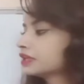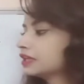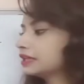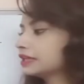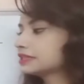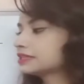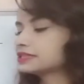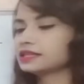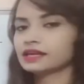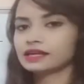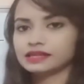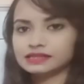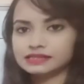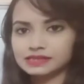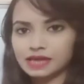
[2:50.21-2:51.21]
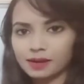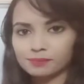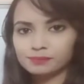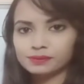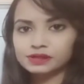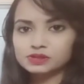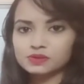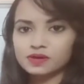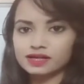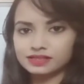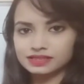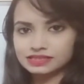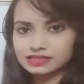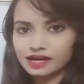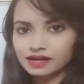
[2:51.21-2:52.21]
Let's see an example to
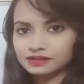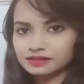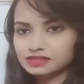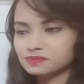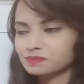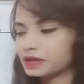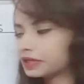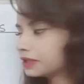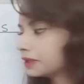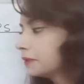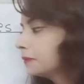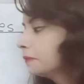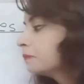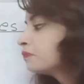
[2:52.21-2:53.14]
understand this better.